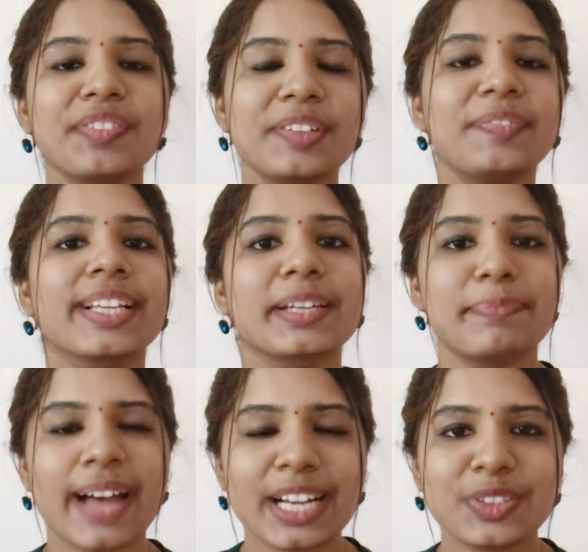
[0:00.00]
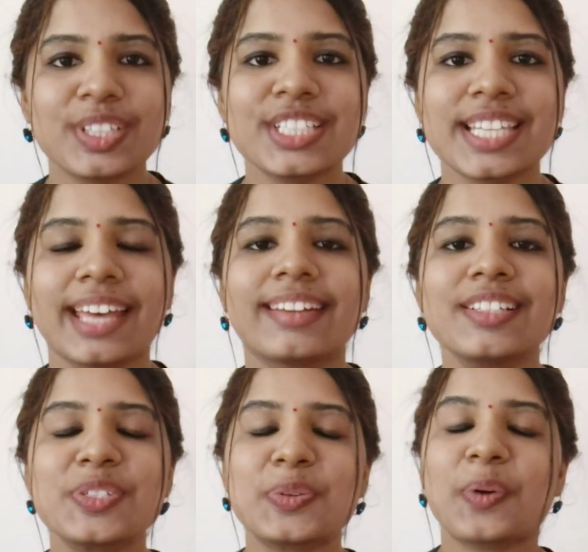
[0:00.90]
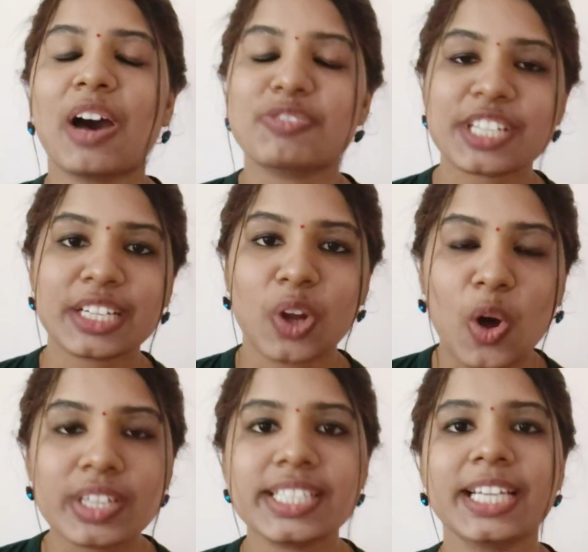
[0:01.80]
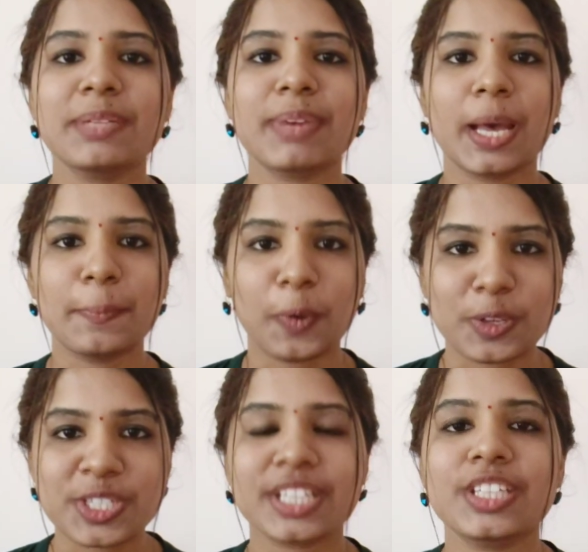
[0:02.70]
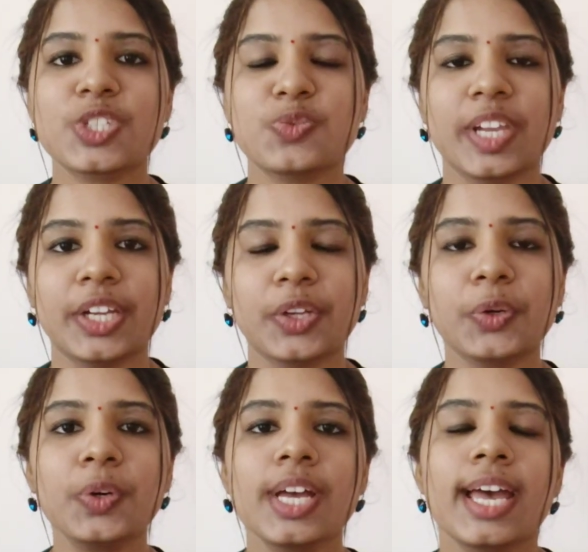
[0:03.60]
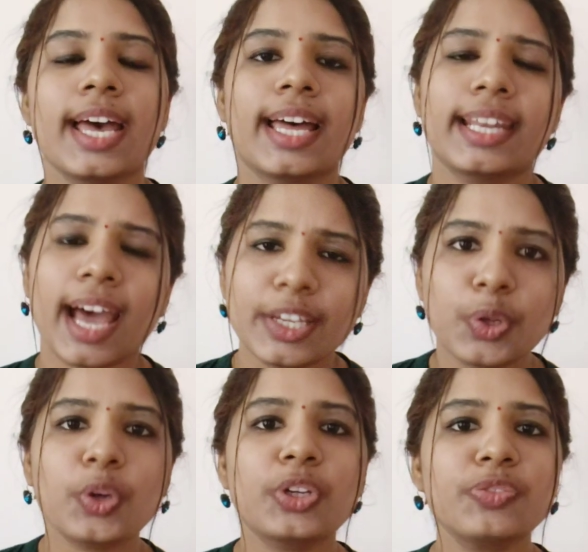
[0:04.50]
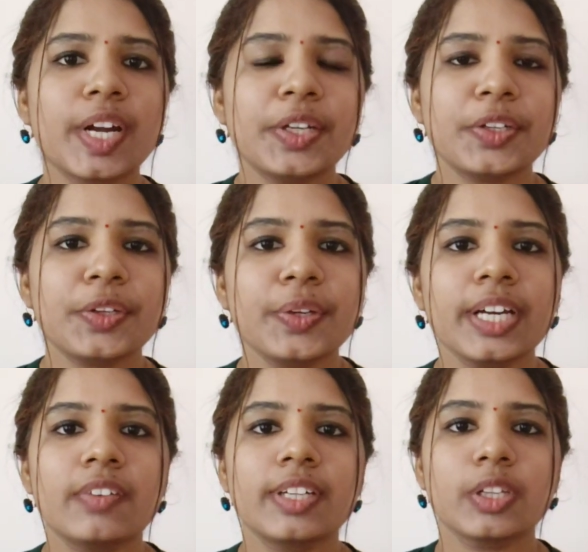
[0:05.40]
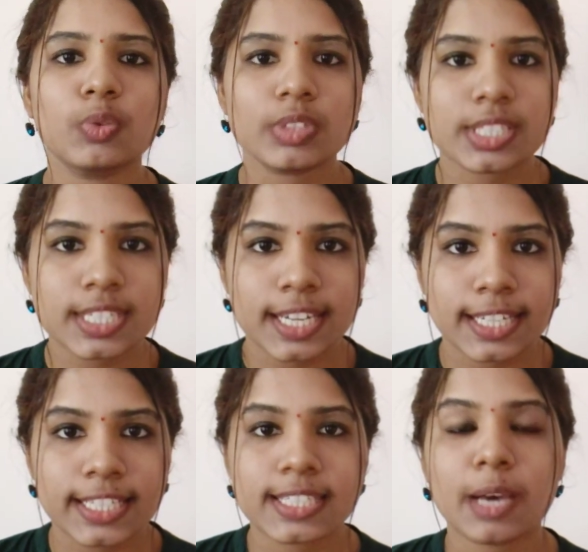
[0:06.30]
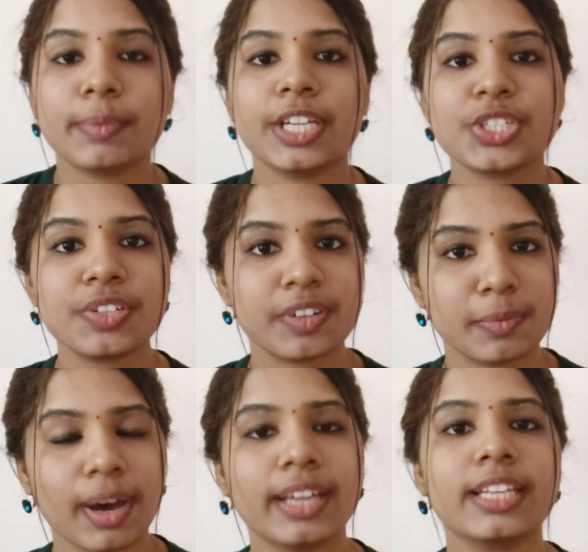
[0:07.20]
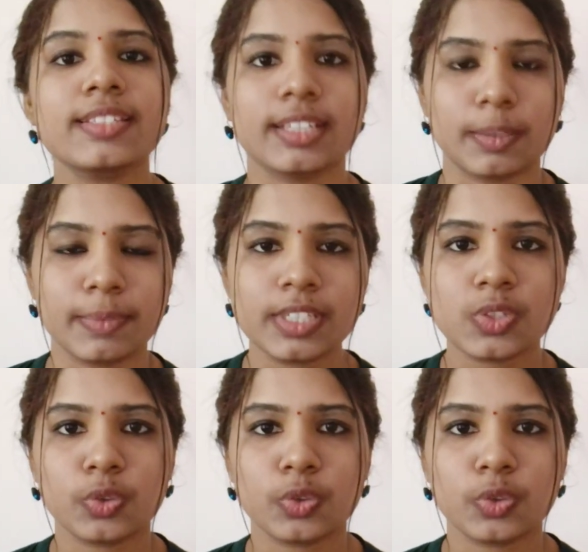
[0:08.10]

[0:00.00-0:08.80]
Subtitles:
everyone, welcome back to the channel. So after a long time I am posting this video and I thought of continuing our UGC NET examination remaining syllabus.